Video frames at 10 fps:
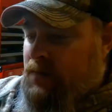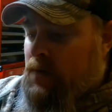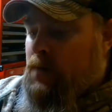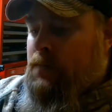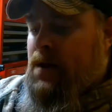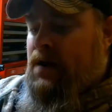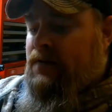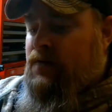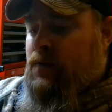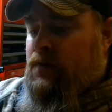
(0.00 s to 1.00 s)
going
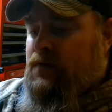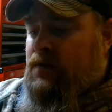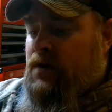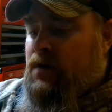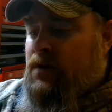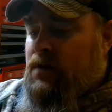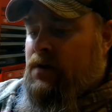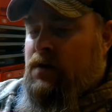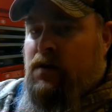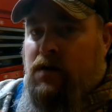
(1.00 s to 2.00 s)
back towards the
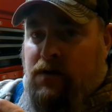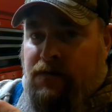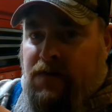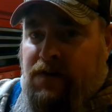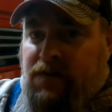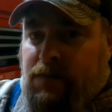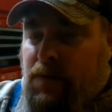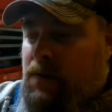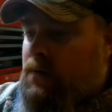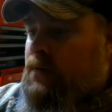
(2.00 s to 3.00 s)
fishing pole.